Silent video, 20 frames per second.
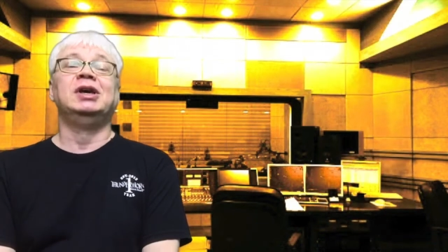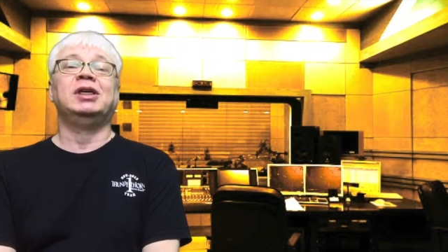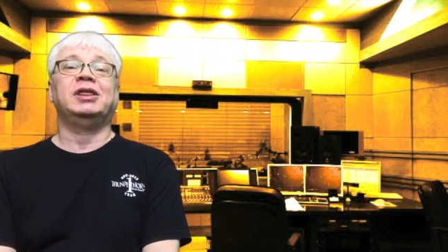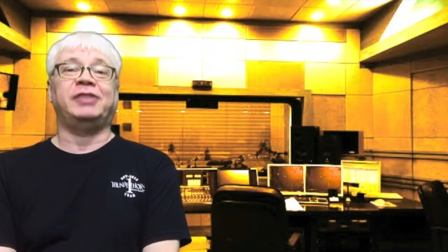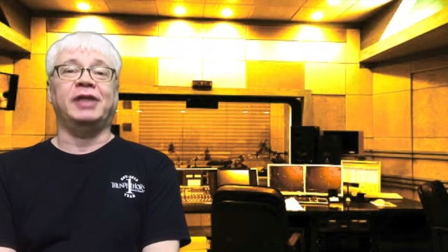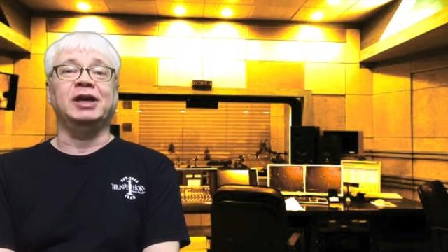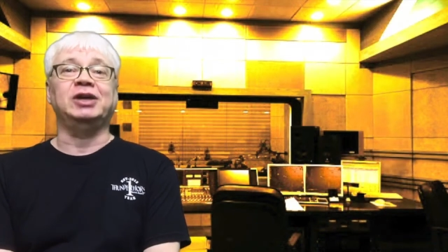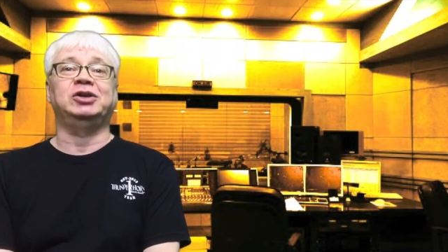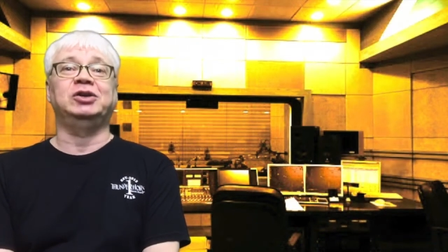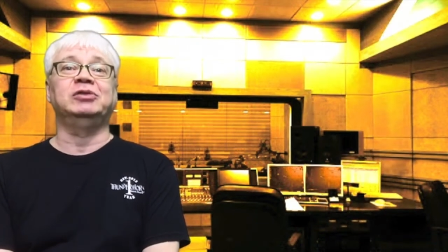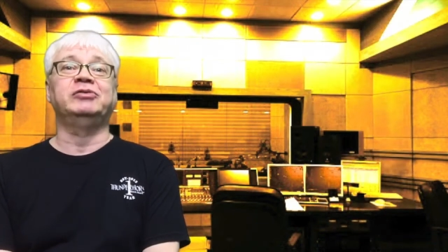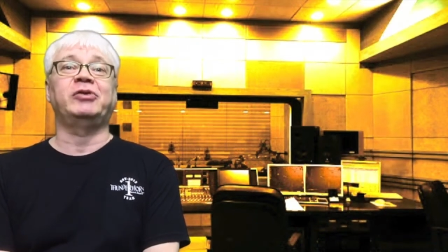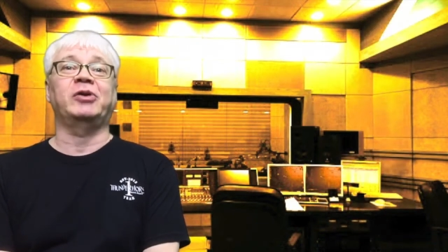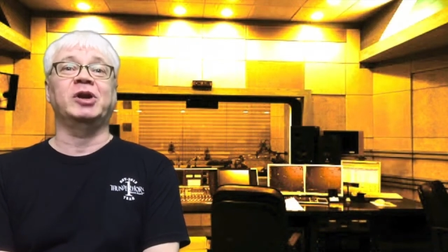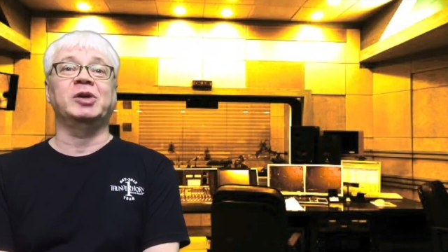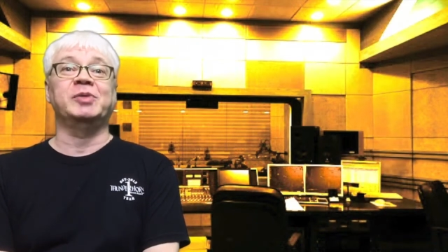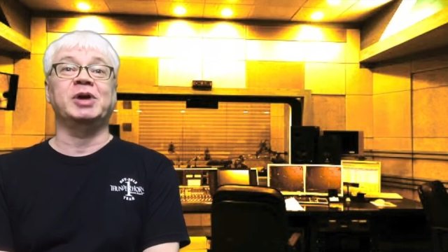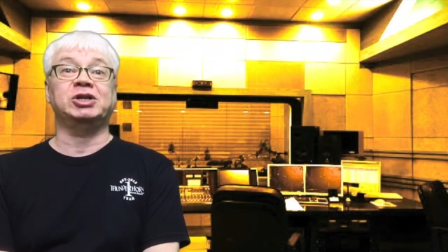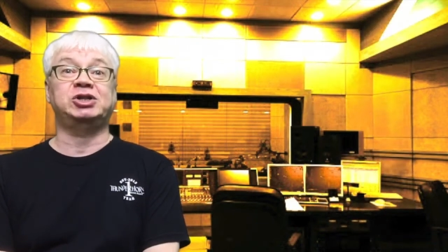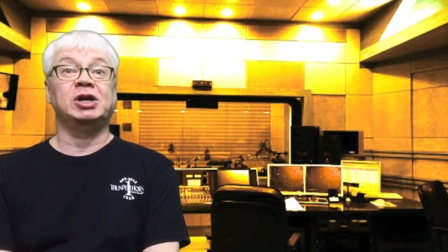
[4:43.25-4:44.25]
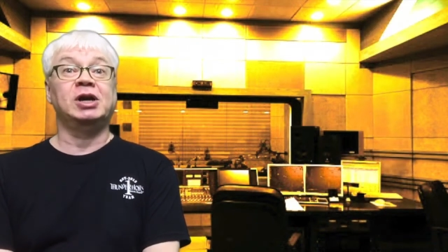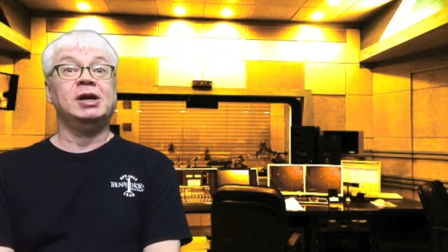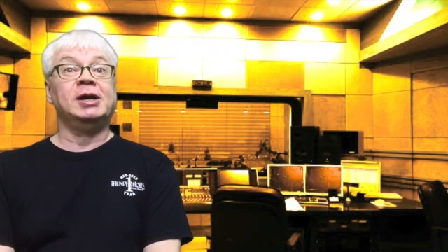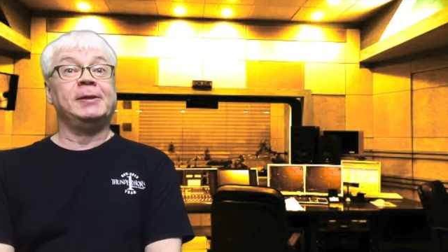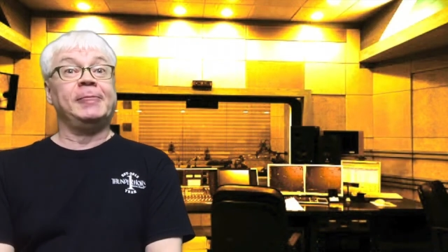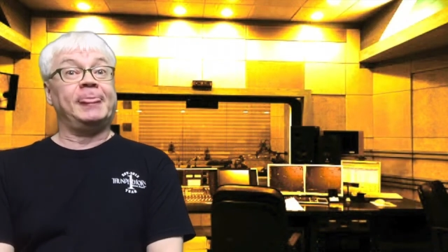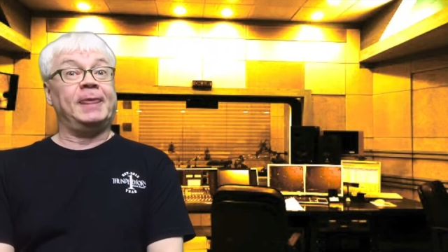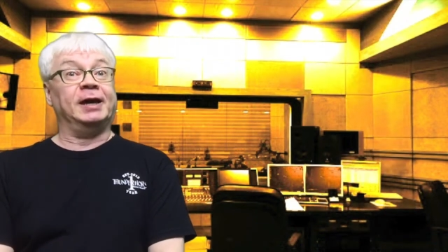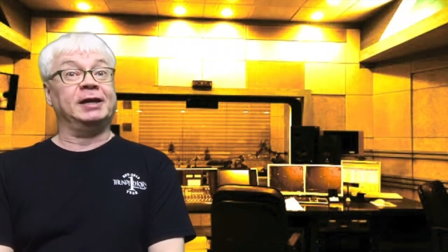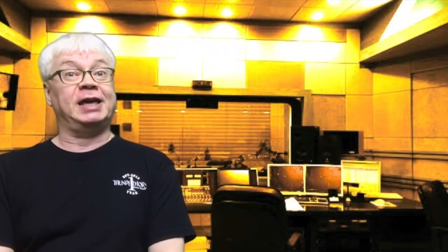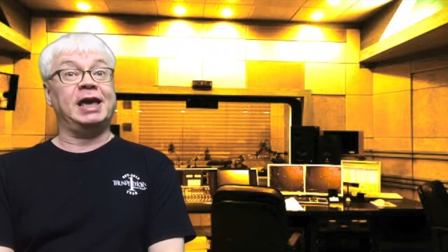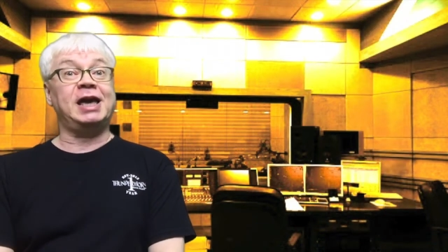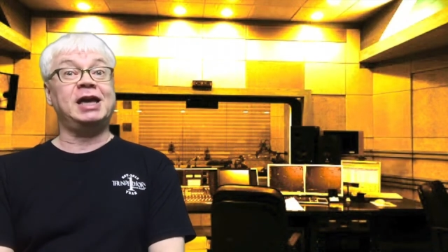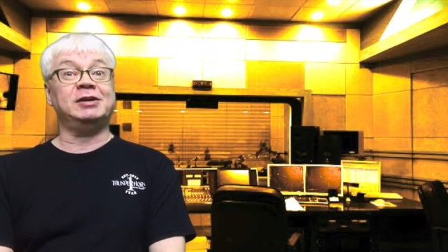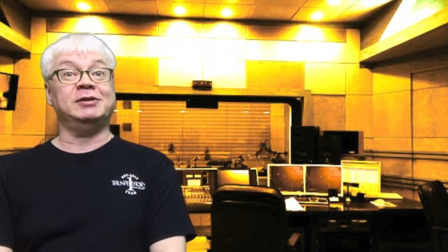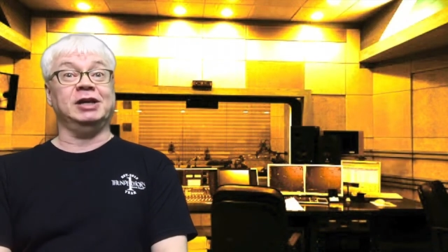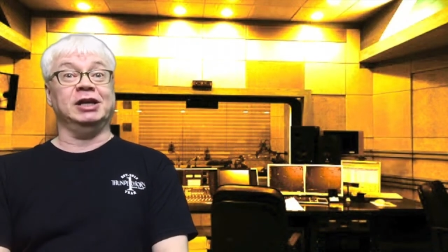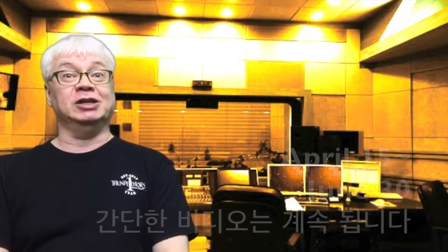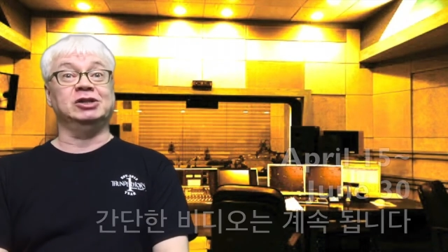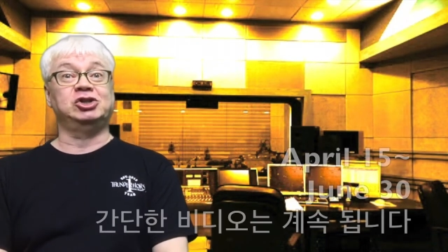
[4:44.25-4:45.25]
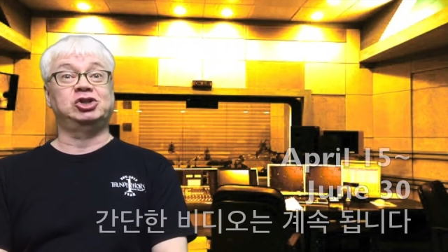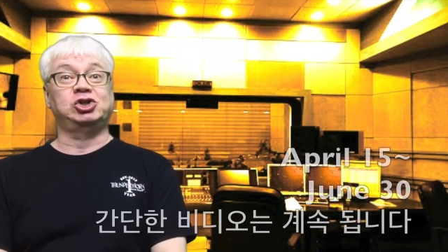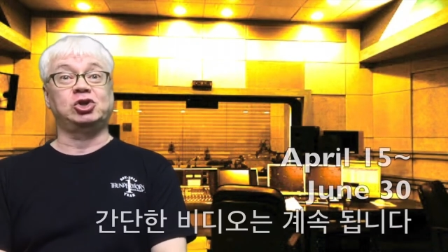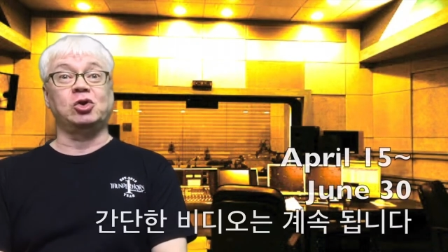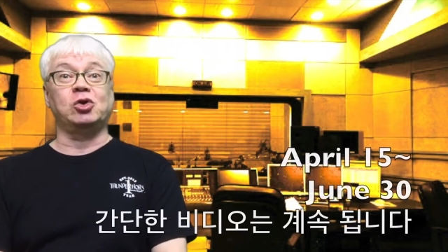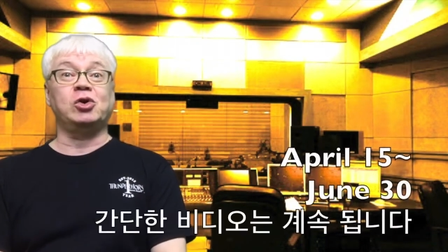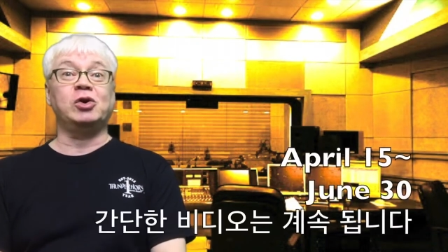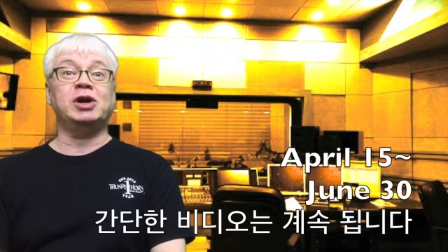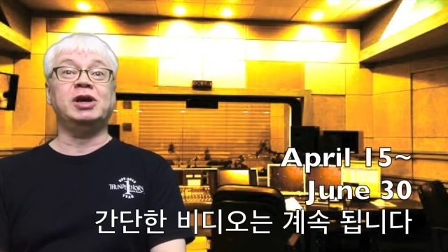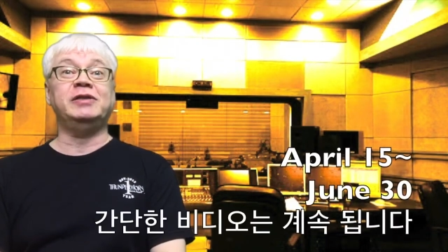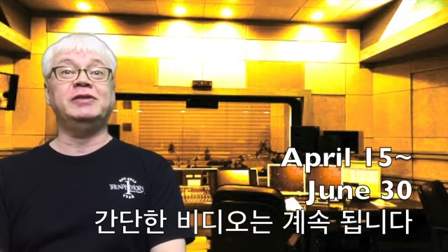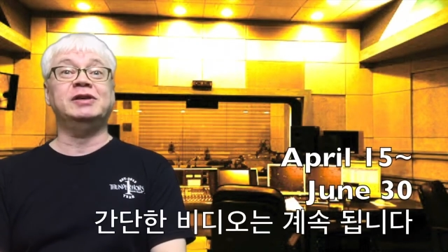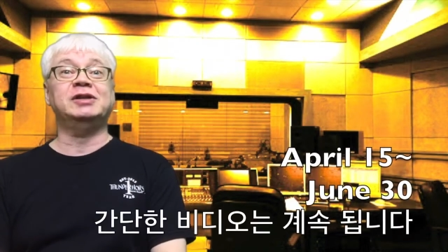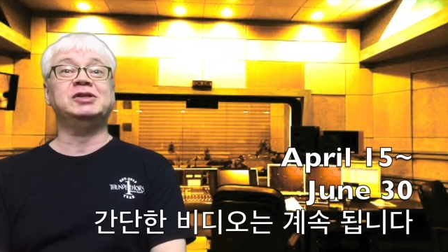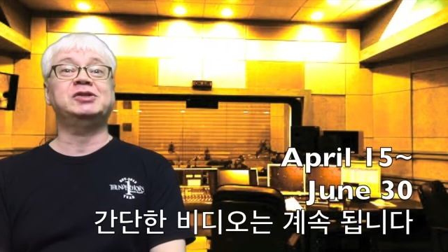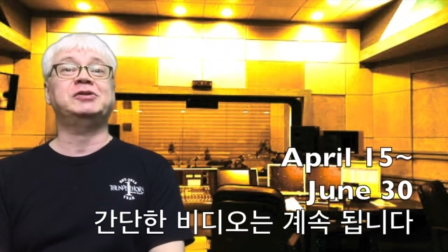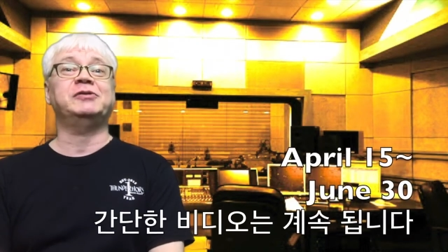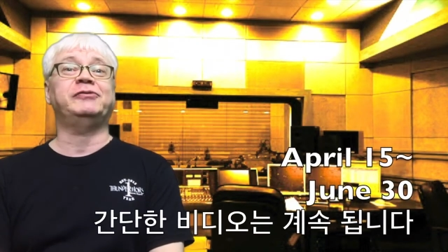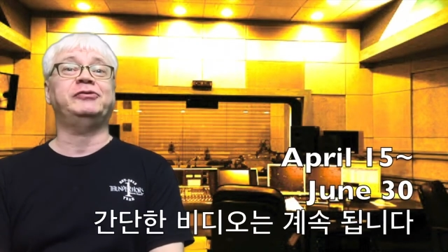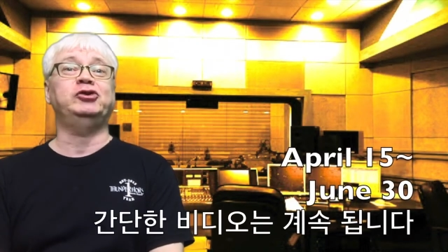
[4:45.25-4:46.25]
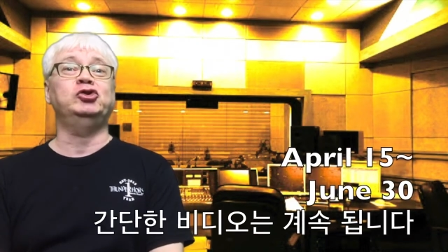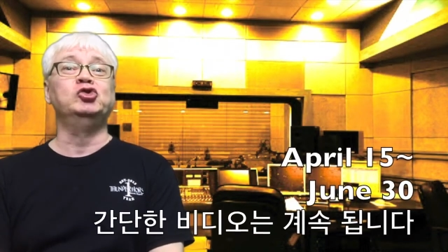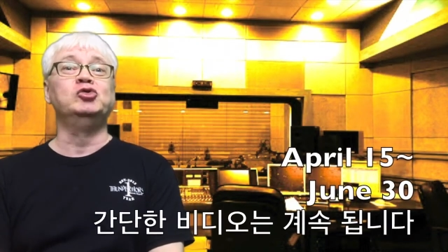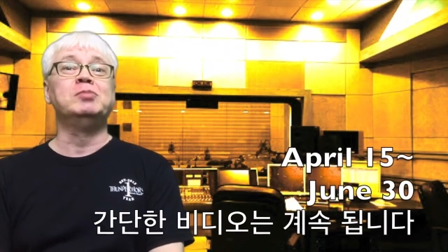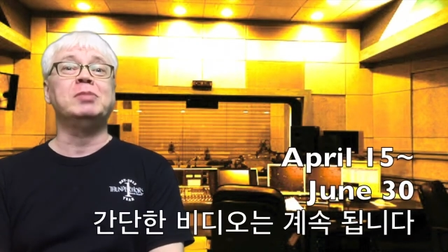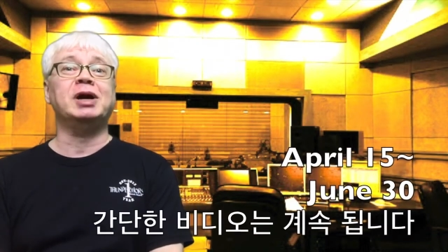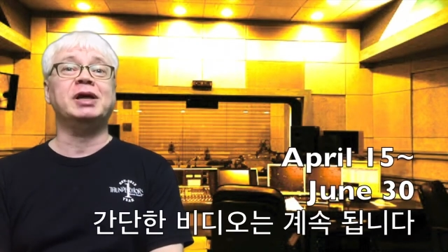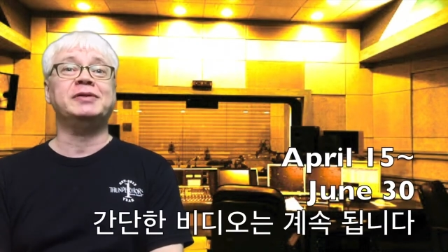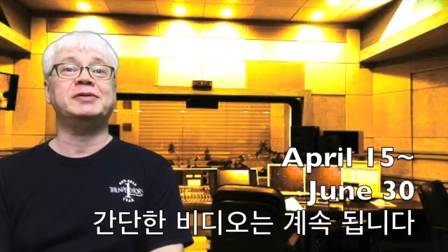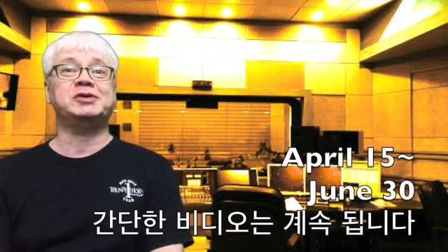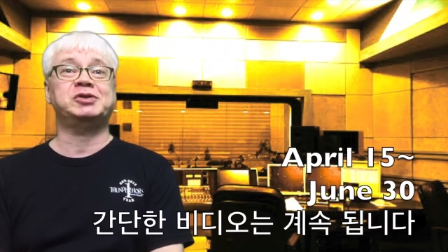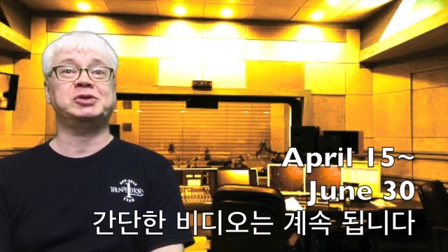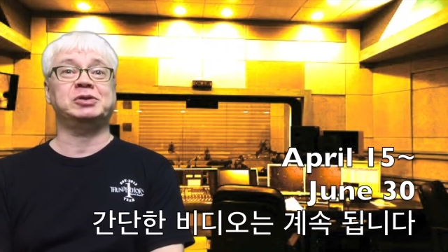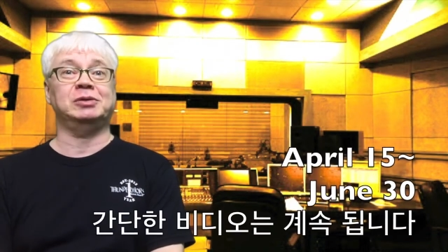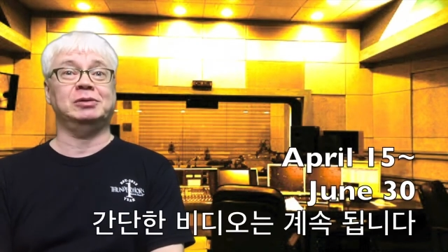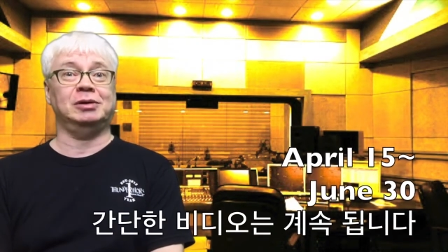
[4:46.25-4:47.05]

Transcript: Thank you very much. Again, enjoy these few months